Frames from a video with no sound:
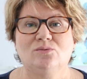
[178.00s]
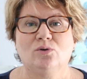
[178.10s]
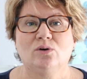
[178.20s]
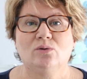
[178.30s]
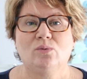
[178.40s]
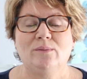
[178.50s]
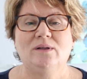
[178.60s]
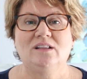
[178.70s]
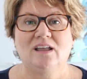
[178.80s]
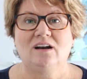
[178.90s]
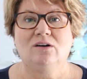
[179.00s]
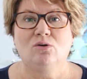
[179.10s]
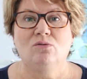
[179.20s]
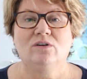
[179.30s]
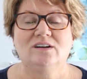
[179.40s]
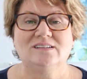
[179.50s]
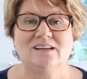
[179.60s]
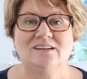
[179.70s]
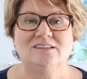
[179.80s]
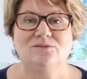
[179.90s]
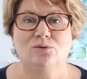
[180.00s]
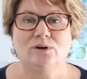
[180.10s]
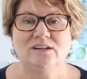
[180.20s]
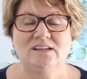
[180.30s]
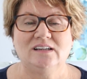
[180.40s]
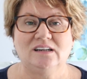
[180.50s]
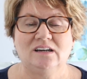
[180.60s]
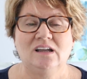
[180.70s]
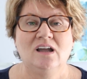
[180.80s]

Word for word: for women that are over a size 14.